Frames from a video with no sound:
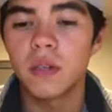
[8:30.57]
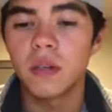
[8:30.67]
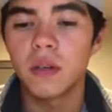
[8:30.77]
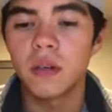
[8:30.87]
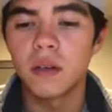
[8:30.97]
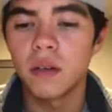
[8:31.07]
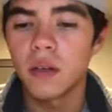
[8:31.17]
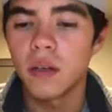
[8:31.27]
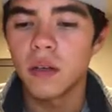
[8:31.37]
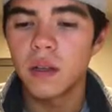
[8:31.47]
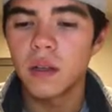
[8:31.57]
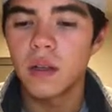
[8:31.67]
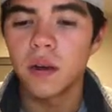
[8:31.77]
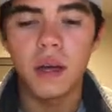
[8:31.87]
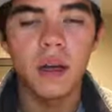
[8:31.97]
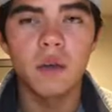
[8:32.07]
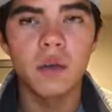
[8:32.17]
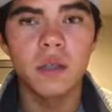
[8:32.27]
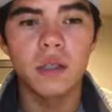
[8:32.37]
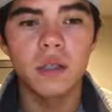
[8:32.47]
than letter A,
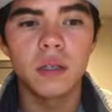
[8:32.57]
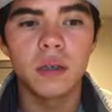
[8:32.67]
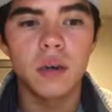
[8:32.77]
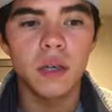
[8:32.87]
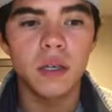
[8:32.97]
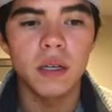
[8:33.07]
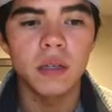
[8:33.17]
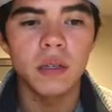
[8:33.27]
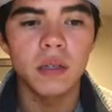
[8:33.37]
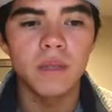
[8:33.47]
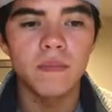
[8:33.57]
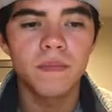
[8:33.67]
which is the correct answer,